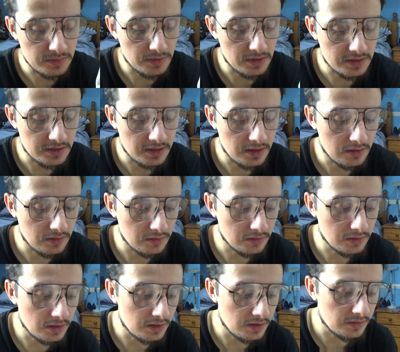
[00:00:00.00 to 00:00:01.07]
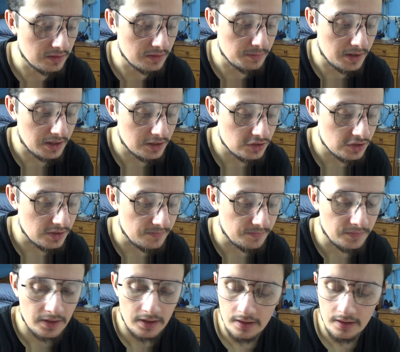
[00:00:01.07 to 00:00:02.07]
but let's take a look at the packaging